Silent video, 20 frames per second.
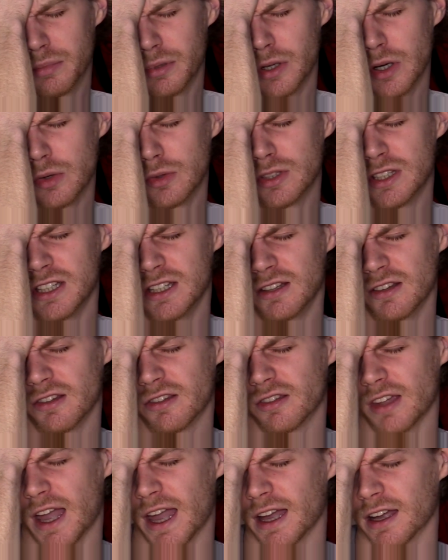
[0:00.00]
protein
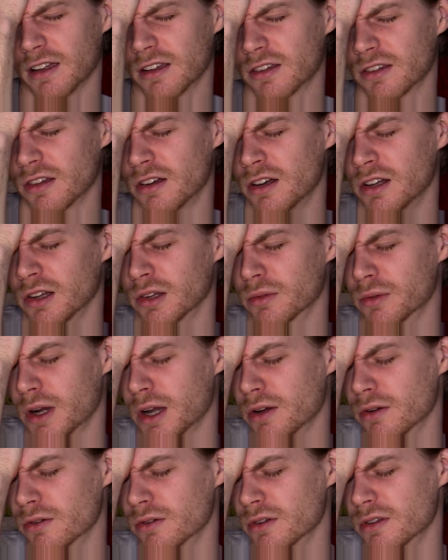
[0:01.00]
sacs all
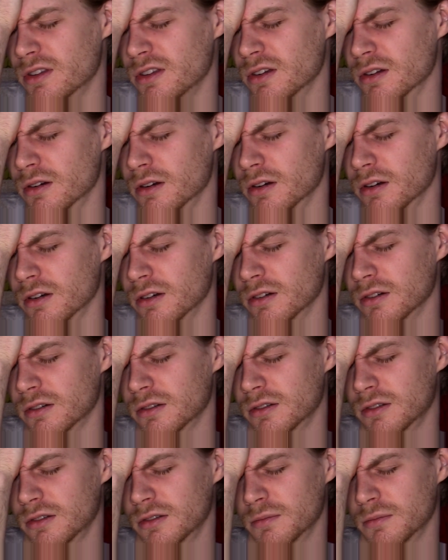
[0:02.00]
around your